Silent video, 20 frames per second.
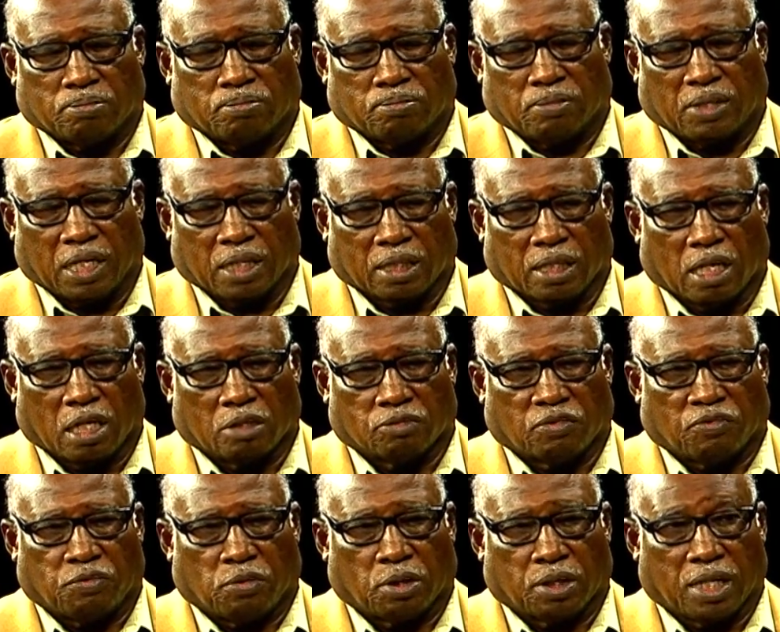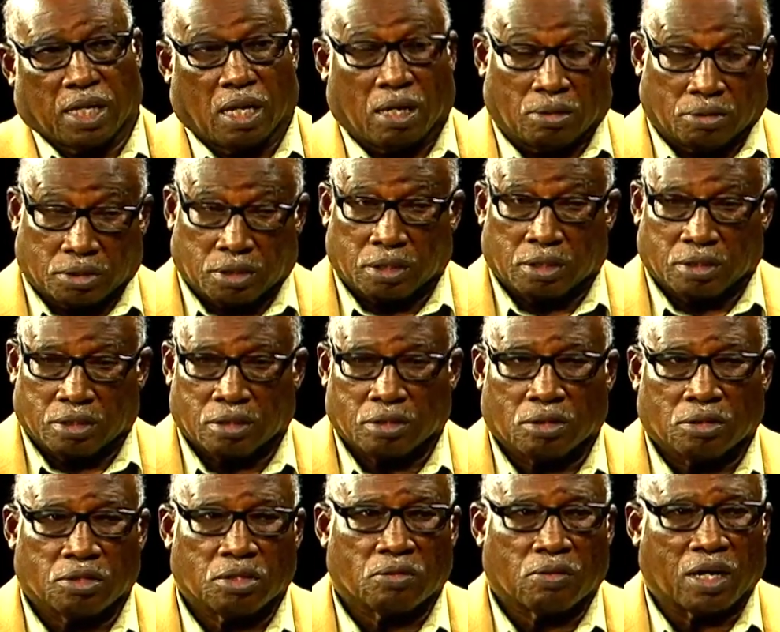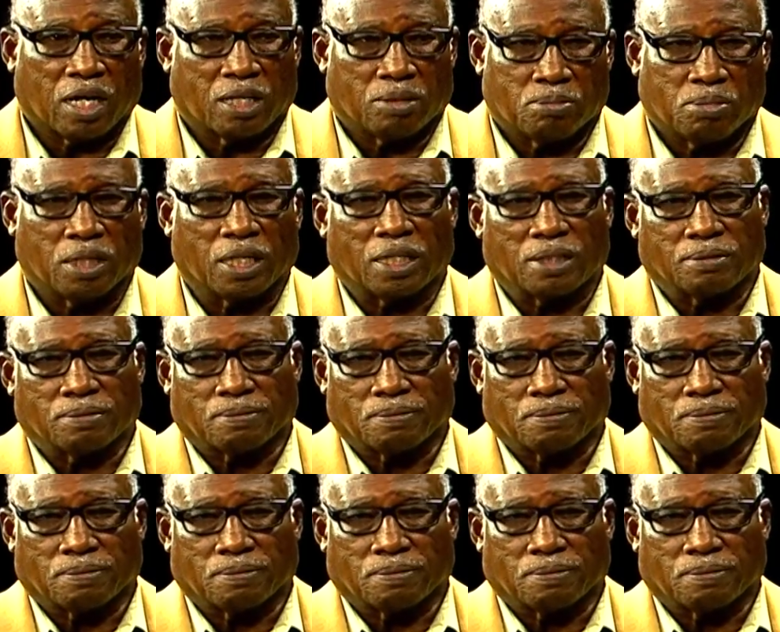McDonald's for 40 hours. You know, you're right, but